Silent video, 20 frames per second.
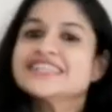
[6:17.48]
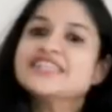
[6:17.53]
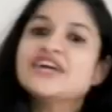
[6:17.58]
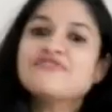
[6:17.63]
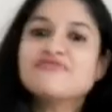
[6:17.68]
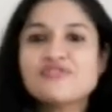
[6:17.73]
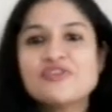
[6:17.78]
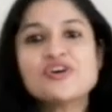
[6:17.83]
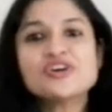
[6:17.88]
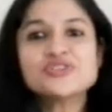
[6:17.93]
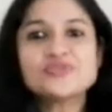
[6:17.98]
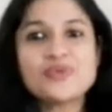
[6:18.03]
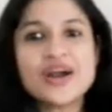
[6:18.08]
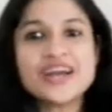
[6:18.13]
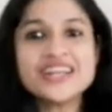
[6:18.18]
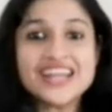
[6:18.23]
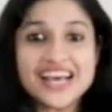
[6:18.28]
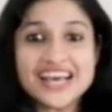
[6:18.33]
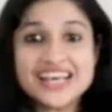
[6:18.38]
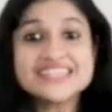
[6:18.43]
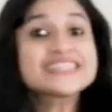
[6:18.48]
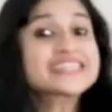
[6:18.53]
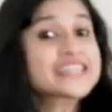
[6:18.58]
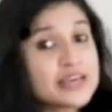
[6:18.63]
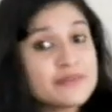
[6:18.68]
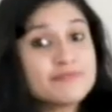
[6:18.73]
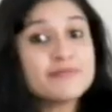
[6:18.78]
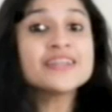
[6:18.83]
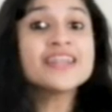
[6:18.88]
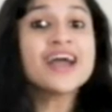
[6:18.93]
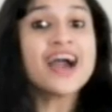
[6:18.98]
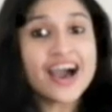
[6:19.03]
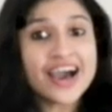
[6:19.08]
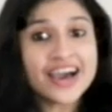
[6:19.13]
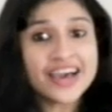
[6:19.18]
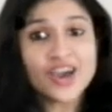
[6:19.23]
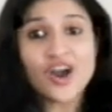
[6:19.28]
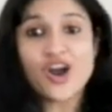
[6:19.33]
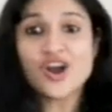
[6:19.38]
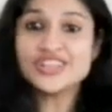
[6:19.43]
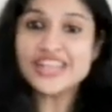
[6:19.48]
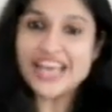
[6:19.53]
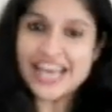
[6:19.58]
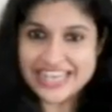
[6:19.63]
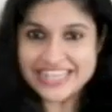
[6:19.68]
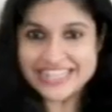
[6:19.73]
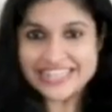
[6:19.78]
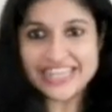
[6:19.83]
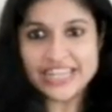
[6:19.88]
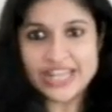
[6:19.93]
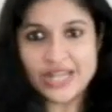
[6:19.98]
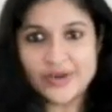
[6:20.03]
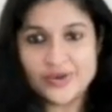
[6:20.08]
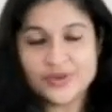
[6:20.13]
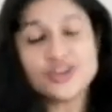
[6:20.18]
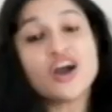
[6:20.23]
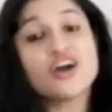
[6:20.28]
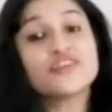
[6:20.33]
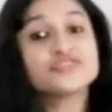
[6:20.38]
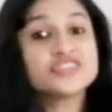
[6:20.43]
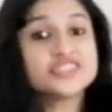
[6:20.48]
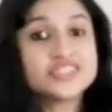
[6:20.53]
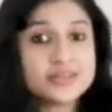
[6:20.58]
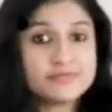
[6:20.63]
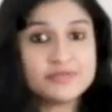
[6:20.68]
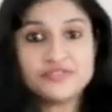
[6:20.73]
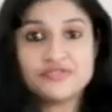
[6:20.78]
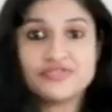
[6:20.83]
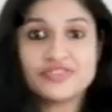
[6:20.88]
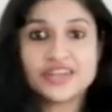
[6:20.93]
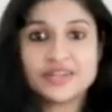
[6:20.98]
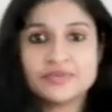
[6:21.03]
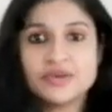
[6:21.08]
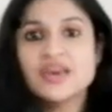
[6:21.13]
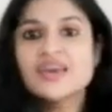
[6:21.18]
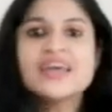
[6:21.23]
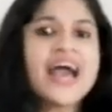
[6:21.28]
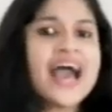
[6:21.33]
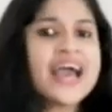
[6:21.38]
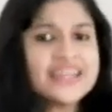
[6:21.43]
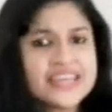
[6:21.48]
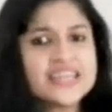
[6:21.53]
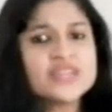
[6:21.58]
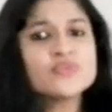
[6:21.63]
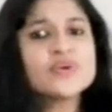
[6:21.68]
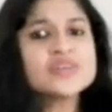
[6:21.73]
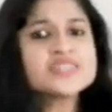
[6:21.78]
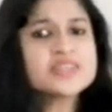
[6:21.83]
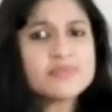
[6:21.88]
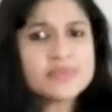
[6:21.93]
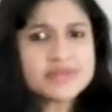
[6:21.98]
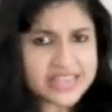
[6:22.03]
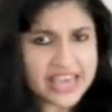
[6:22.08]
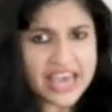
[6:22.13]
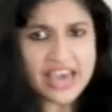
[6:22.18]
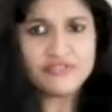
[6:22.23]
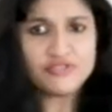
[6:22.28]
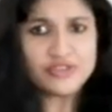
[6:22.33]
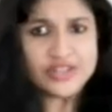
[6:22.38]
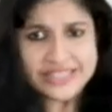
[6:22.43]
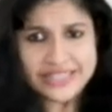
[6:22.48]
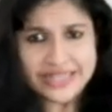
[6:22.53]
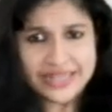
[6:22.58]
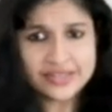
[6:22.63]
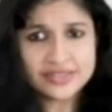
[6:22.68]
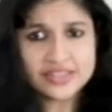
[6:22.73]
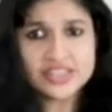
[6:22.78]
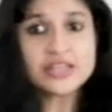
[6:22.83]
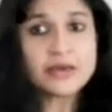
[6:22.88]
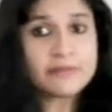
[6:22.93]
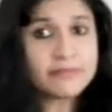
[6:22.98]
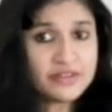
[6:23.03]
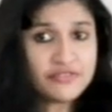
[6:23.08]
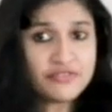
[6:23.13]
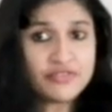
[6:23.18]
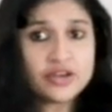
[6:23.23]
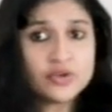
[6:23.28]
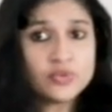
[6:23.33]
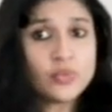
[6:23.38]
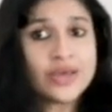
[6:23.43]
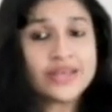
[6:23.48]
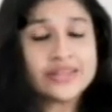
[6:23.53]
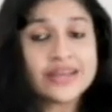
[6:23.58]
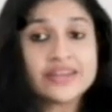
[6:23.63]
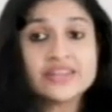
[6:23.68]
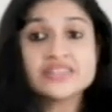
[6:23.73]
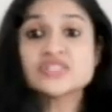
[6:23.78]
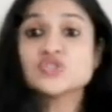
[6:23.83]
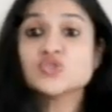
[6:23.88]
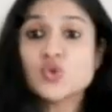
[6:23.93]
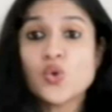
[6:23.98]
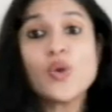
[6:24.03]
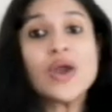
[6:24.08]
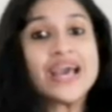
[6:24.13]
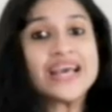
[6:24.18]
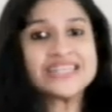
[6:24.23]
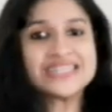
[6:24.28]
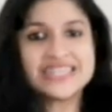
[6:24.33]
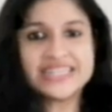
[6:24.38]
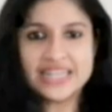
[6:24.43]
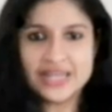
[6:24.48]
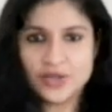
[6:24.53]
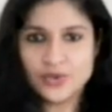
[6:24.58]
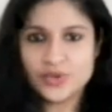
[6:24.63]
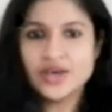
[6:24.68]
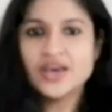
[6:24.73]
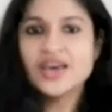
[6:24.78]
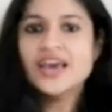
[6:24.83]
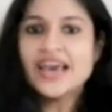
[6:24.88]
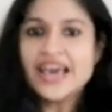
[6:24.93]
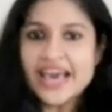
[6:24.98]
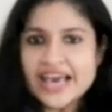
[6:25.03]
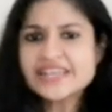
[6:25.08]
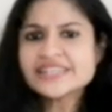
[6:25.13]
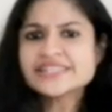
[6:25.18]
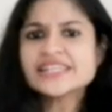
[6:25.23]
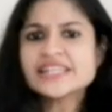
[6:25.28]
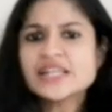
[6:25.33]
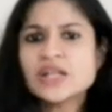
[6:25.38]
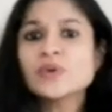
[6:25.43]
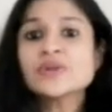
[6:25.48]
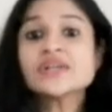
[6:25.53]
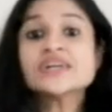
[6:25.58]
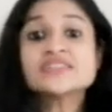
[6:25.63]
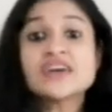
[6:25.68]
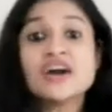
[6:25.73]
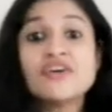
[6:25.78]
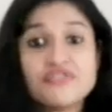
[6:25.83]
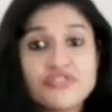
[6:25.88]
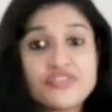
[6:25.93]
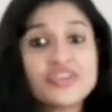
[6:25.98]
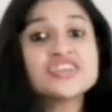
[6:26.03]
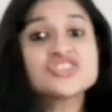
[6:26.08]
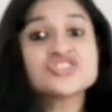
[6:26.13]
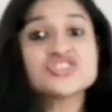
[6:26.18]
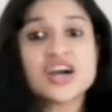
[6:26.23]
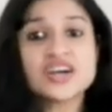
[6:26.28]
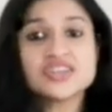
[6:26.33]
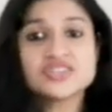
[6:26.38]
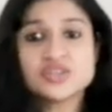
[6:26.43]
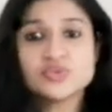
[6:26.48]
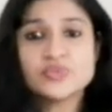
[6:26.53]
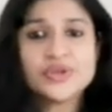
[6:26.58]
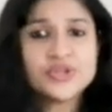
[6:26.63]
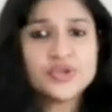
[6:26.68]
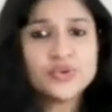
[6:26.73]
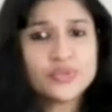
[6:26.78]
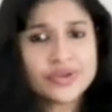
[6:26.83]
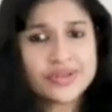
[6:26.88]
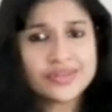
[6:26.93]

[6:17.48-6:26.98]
The fourth one is keep an eye on the exit load of the debit fund. An investor must carefully select the debit fund where there is no exit load. Exit load is a free charge when